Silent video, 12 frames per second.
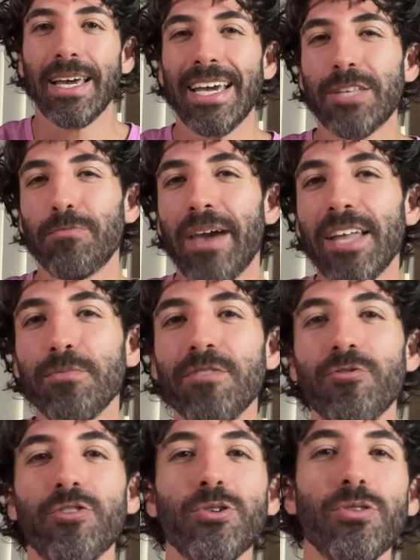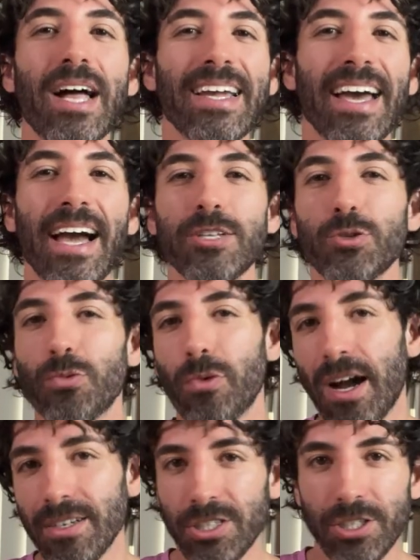It made me feel like I had to
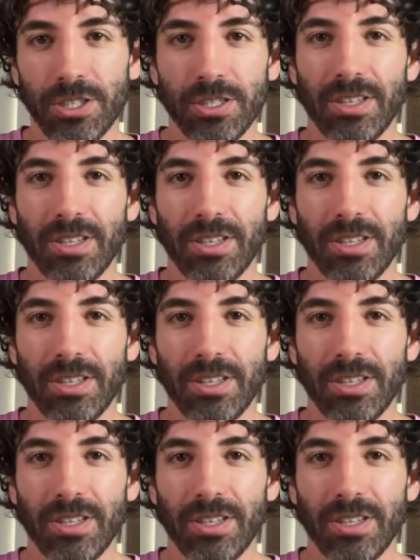rush,